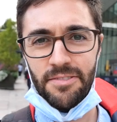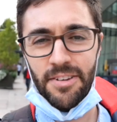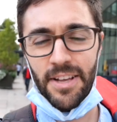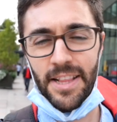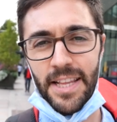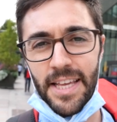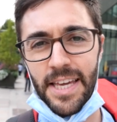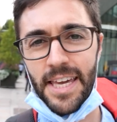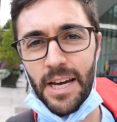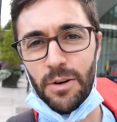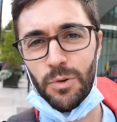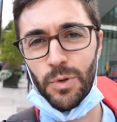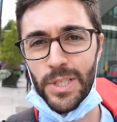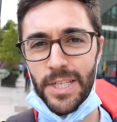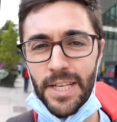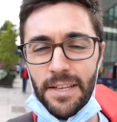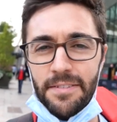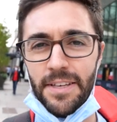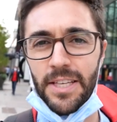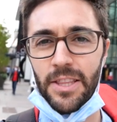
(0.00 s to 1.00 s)
I felt like I
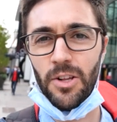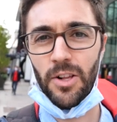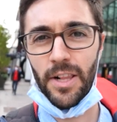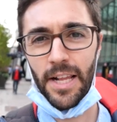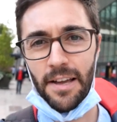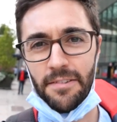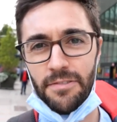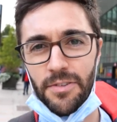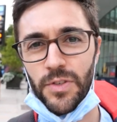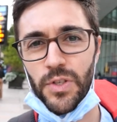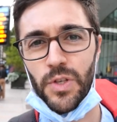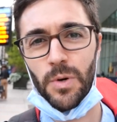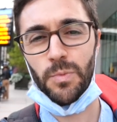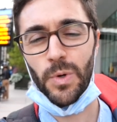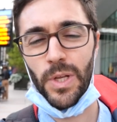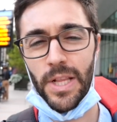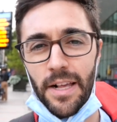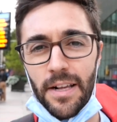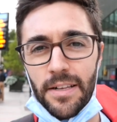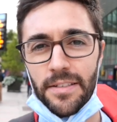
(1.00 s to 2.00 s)
was living the life of
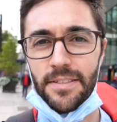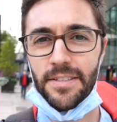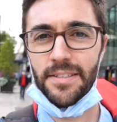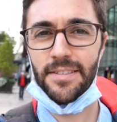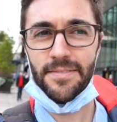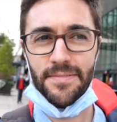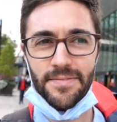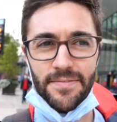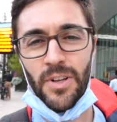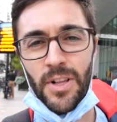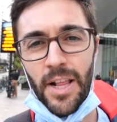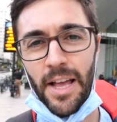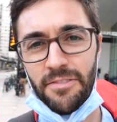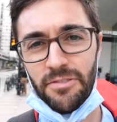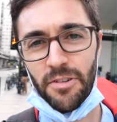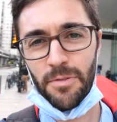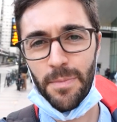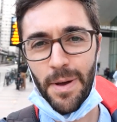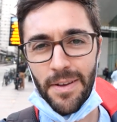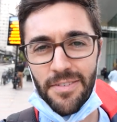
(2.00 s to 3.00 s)
someone else, the
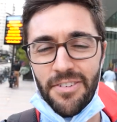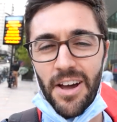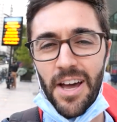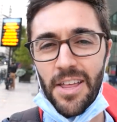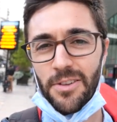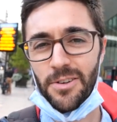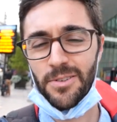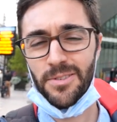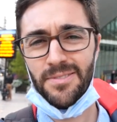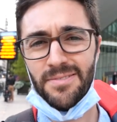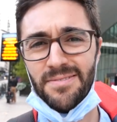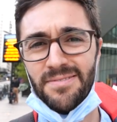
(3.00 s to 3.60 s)
life of my father.